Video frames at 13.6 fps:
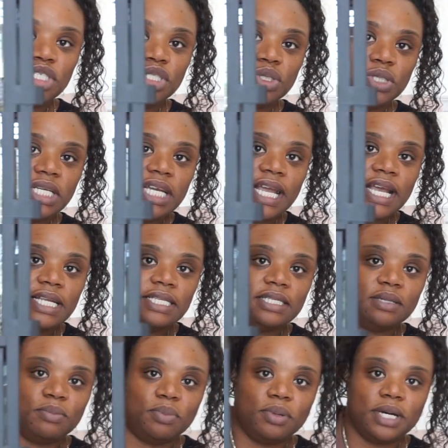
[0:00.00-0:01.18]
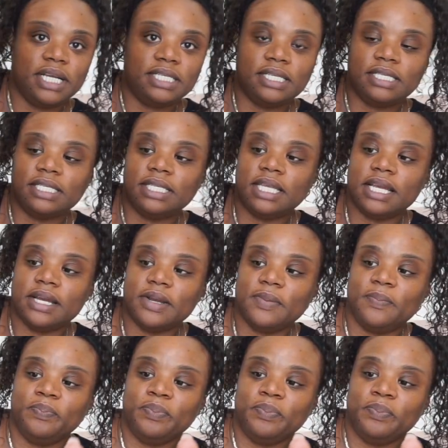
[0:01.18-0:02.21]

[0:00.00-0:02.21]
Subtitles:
tree and some presents there.